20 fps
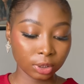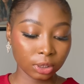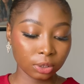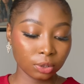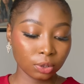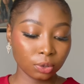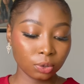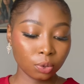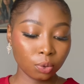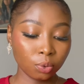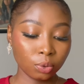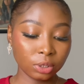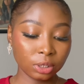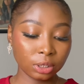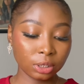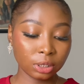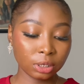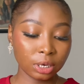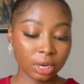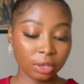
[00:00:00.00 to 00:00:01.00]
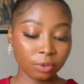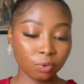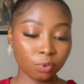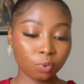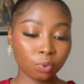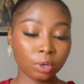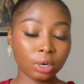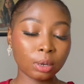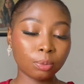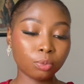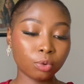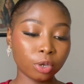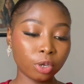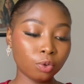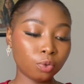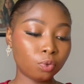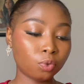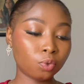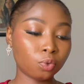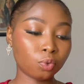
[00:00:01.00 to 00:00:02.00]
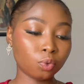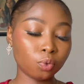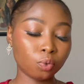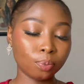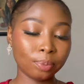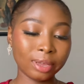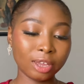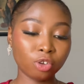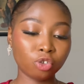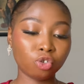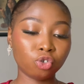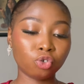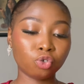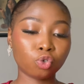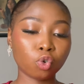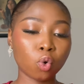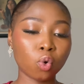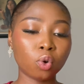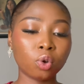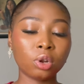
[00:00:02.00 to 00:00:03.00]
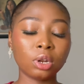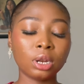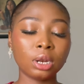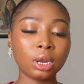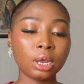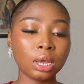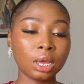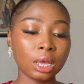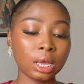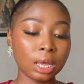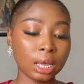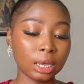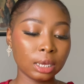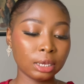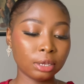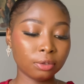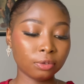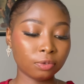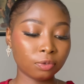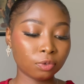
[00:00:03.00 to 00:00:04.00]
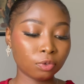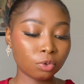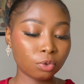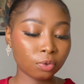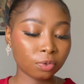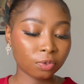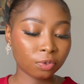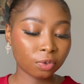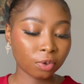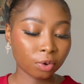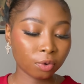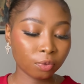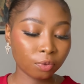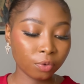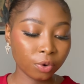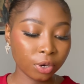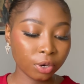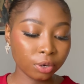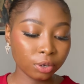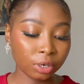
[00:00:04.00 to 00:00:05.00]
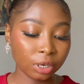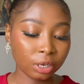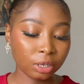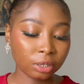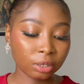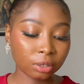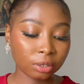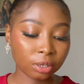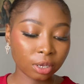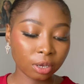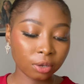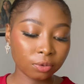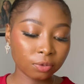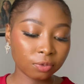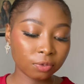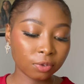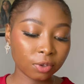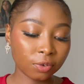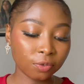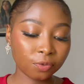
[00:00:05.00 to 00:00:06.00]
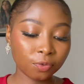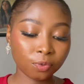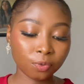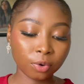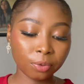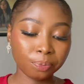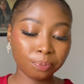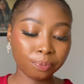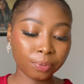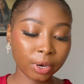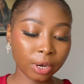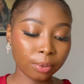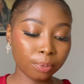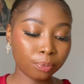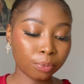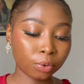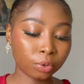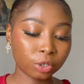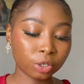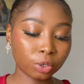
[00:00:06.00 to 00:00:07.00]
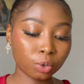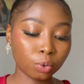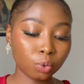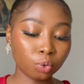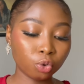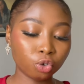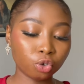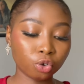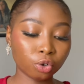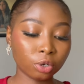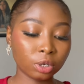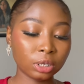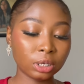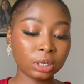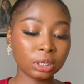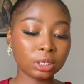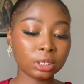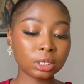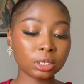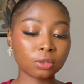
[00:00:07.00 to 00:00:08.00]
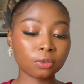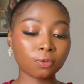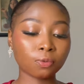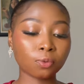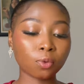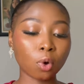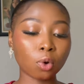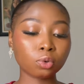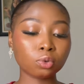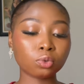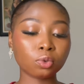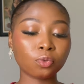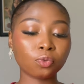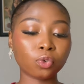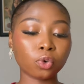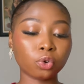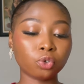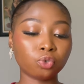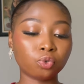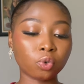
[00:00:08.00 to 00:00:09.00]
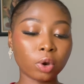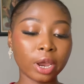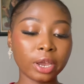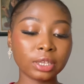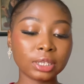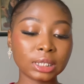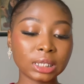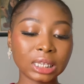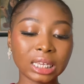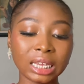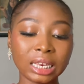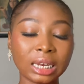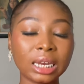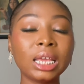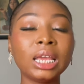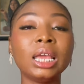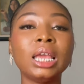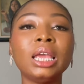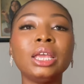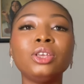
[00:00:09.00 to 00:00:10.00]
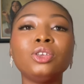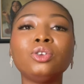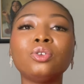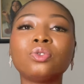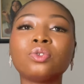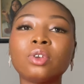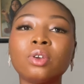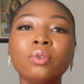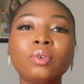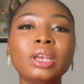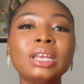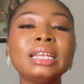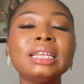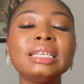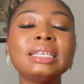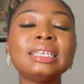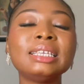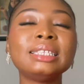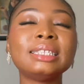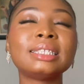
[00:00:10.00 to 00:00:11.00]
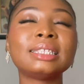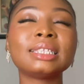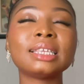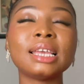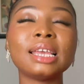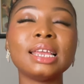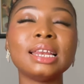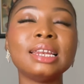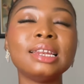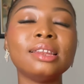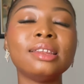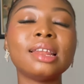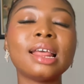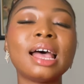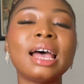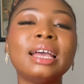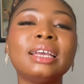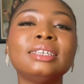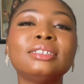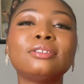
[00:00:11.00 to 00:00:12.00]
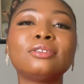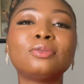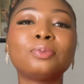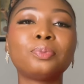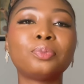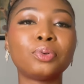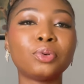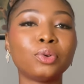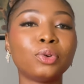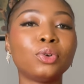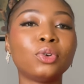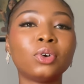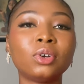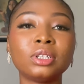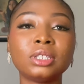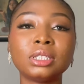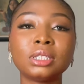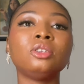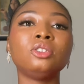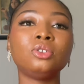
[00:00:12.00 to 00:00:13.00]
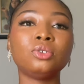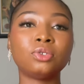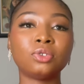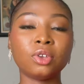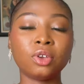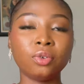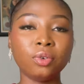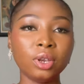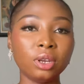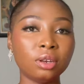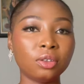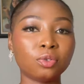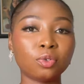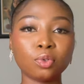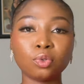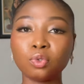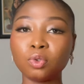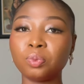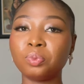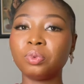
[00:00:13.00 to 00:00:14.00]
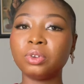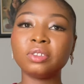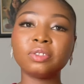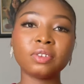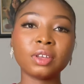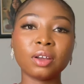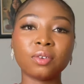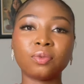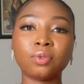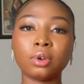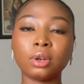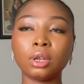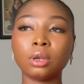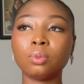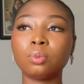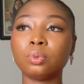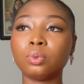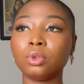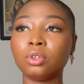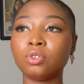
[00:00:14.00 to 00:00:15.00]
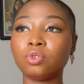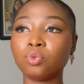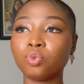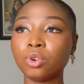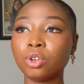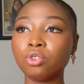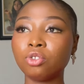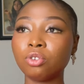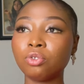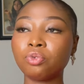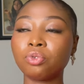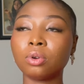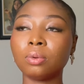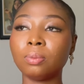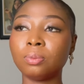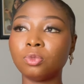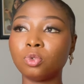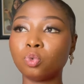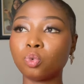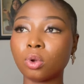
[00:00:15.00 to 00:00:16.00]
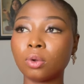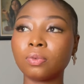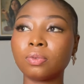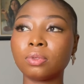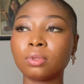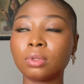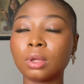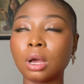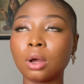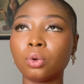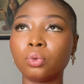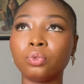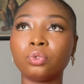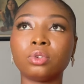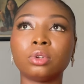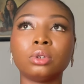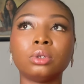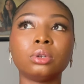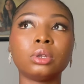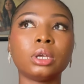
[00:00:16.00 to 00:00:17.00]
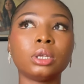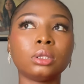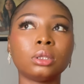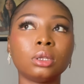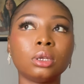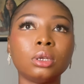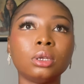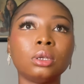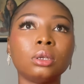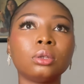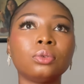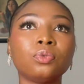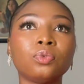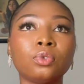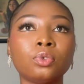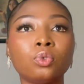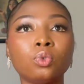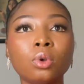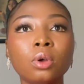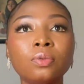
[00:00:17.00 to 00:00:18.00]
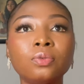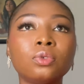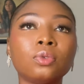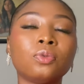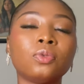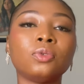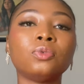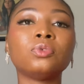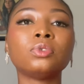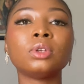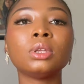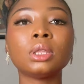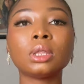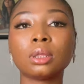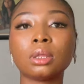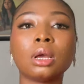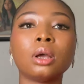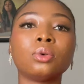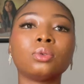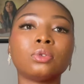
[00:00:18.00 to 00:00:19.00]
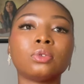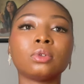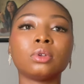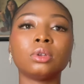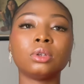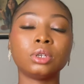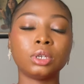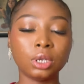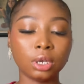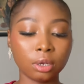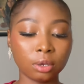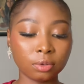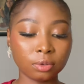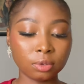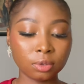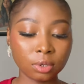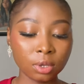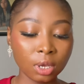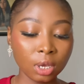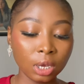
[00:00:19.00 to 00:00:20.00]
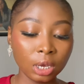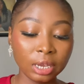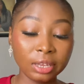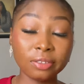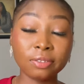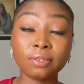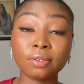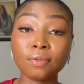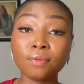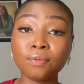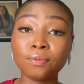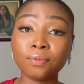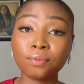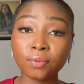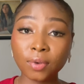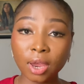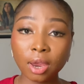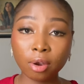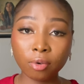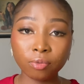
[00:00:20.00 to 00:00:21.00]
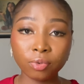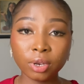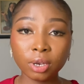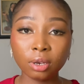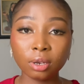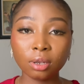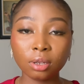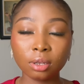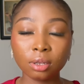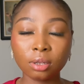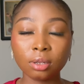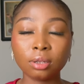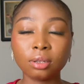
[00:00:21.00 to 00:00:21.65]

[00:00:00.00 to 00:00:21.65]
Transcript: So the next one I'm going to mention is Eucerin Intensive Repair Body Lotion. This is also for dry skin. Eucerin is a nice product. Eucerin is also pretty affordable. It ranges from 12,000, I think, for 12 to 15,000. Yes, it's a very